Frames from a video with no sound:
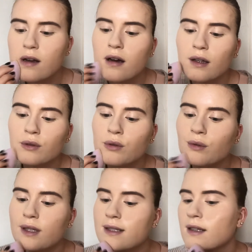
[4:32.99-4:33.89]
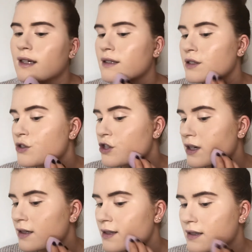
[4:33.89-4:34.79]
I always like to
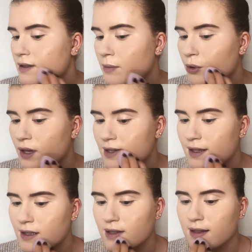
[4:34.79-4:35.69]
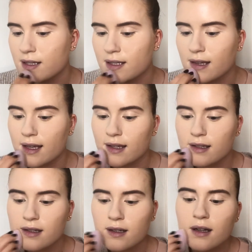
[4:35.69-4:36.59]
just press into the skin,